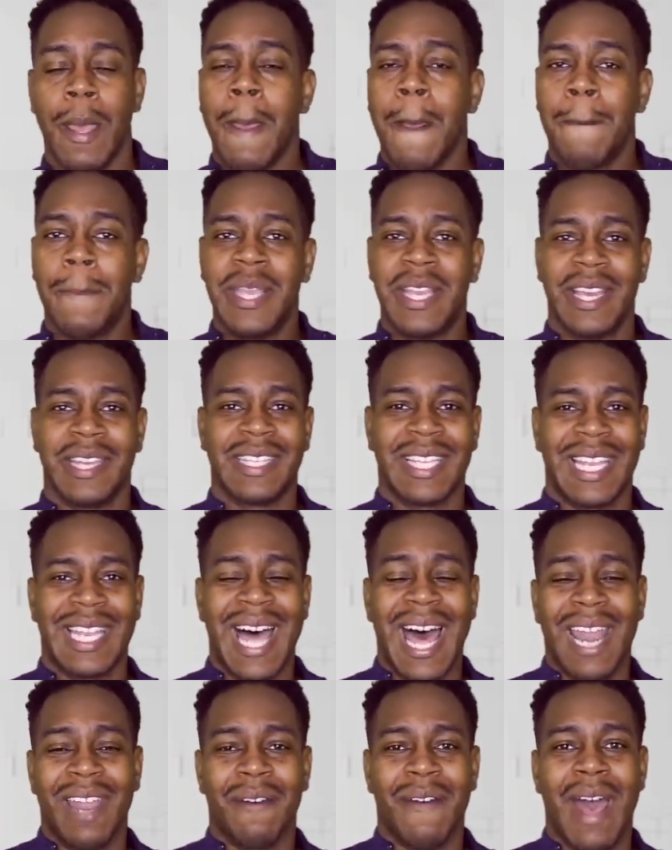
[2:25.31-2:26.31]
because a
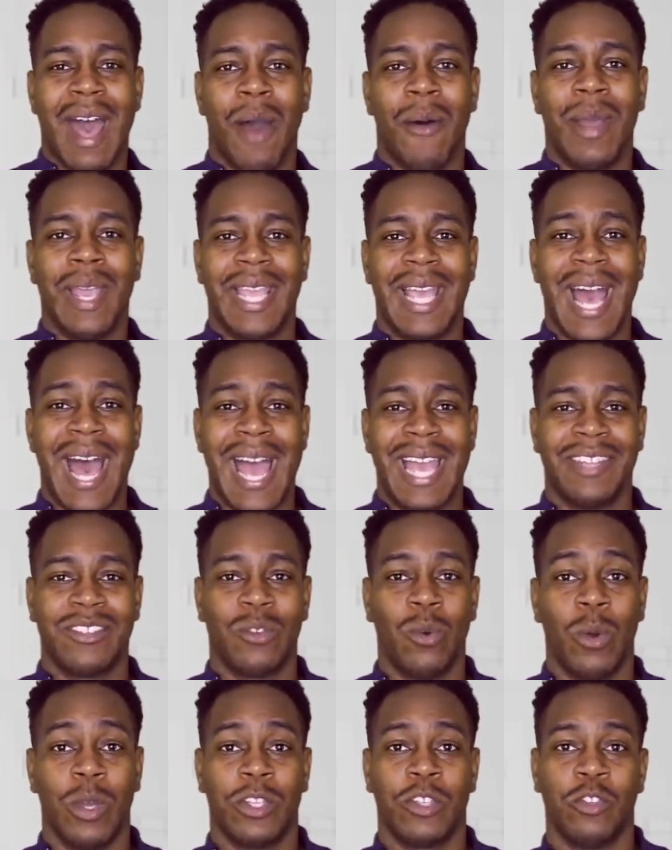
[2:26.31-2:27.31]
lot of how a guy is
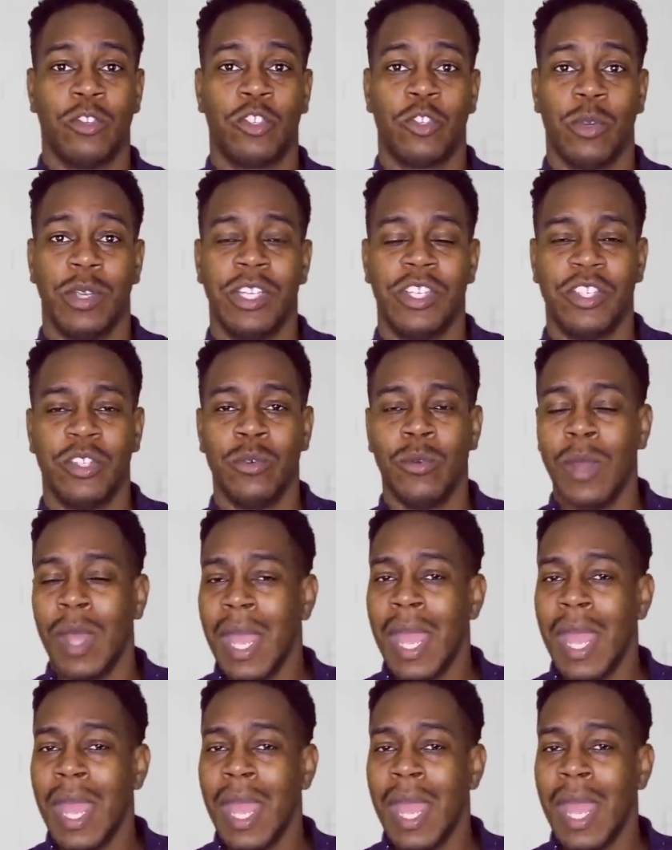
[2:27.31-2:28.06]
going to treat you